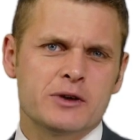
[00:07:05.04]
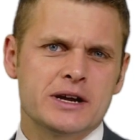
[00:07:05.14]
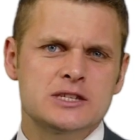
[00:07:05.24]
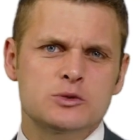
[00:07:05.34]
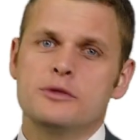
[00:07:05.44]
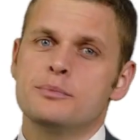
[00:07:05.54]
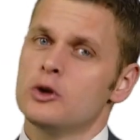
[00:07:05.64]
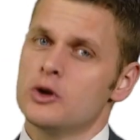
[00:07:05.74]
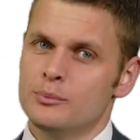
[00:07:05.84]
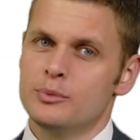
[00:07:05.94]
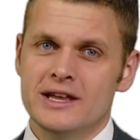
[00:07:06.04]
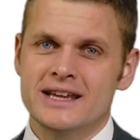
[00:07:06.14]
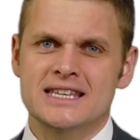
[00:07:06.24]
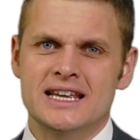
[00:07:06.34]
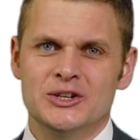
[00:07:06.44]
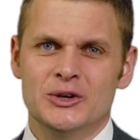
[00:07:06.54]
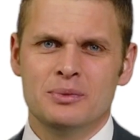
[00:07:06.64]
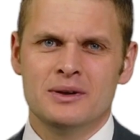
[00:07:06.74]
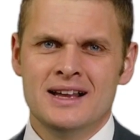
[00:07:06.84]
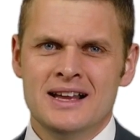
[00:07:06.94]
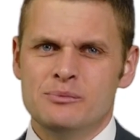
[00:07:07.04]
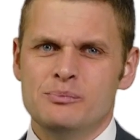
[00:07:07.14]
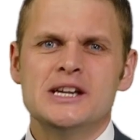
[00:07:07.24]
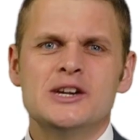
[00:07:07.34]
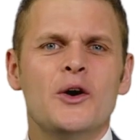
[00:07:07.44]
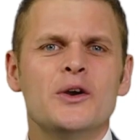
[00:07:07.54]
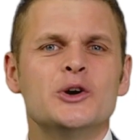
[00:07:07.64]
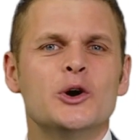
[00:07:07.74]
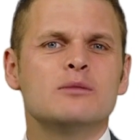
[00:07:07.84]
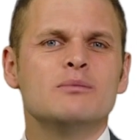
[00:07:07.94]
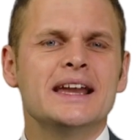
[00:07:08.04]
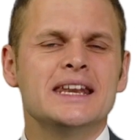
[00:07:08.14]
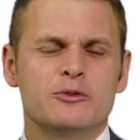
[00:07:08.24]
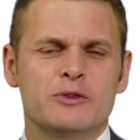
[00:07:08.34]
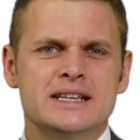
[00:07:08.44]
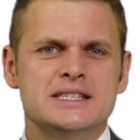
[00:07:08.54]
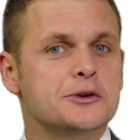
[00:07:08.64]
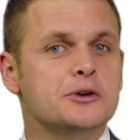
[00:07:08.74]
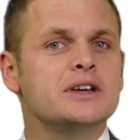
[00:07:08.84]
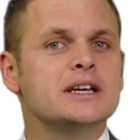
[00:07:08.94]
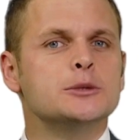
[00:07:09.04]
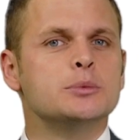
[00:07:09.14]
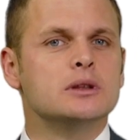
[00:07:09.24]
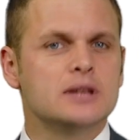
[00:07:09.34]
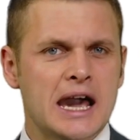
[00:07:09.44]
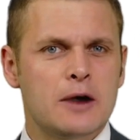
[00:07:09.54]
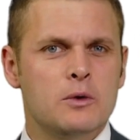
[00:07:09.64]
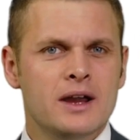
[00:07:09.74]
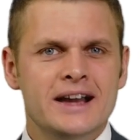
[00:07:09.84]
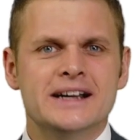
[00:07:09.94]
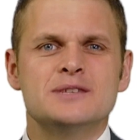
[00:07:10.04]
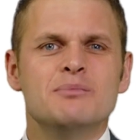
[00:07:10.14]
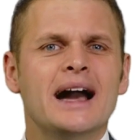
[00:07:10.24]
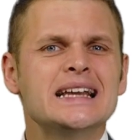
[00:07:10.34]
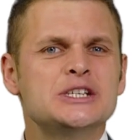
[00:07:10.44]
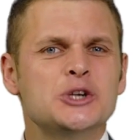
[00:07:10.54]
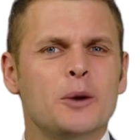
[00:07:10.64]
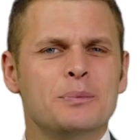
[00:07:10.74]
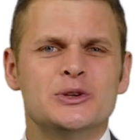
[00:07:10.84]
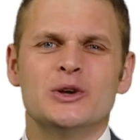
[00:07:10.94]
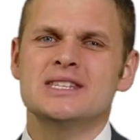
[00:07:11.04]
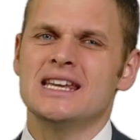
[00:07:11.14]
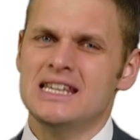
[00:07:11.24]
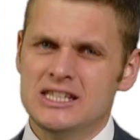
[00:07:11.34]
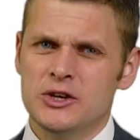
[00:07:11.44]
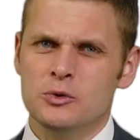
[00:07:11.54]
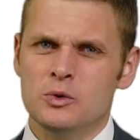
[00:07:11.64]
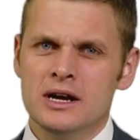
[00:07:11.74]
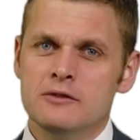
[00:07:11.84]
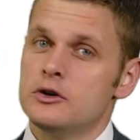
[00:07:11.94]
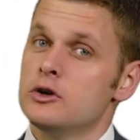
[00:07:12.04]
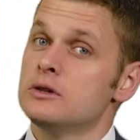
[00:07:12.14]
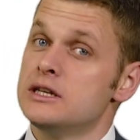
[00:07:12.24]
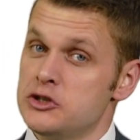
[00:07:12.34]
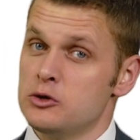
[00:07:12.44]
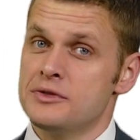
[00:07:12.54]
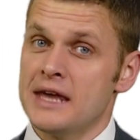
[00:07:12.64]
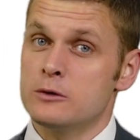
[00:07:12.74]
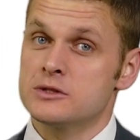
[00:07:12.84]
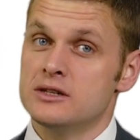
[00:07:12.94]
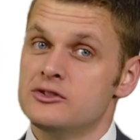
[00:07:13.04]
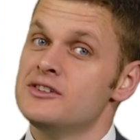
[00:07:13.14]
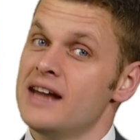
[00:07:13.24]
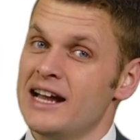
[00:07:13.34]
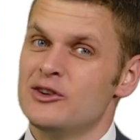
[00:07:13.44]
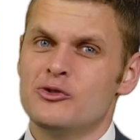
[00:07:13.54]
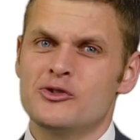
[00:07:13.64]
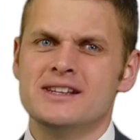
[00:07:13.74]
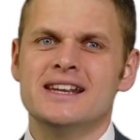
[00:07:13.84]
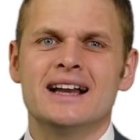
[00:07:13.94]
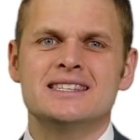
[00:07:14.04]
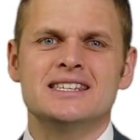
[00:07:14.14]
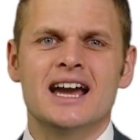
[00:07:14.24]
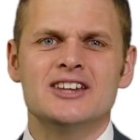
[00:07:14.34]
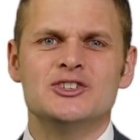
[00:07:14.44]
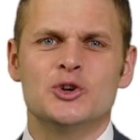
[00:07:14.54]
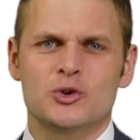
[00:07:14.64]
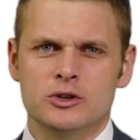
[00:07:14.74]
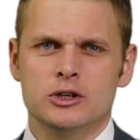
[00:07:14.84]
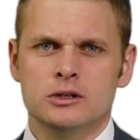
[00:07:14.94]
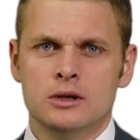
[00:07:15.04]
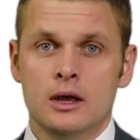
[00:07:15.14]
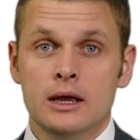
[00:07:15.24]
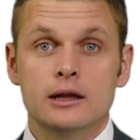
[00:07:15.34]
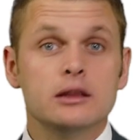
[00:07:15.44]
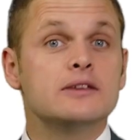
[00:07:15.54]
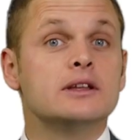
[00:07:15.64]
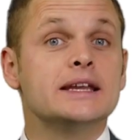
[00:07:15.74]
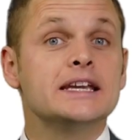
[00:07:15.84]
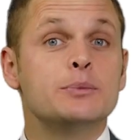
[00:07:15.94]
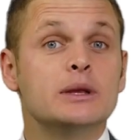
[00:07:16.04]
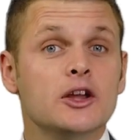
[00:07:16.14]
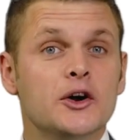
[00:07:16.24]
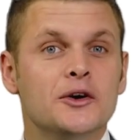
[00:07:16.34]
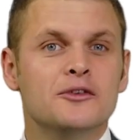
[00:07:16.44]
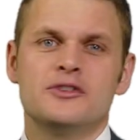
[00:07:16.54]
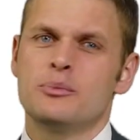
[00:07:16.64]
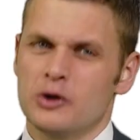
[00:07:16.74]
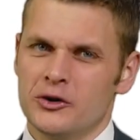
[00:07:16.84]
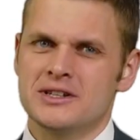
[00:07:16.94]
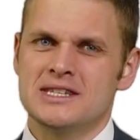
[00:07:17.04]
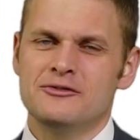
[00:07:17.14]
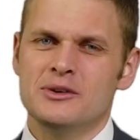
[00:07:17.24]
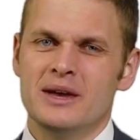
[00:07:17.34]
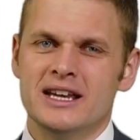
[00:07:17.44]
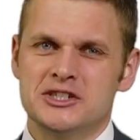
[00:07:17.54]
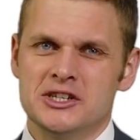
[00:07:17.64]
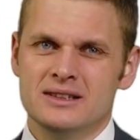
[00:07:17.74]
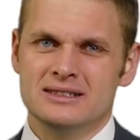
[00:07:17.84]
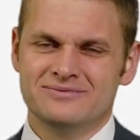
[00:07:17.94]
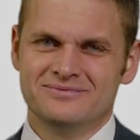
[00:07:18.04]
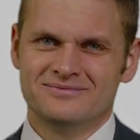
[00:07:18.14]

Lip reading: rigs with plug-and-play setup. Bitcoin Gold mining rigs are available now at mineshop.eu for only €2,999. Click the link below for product information.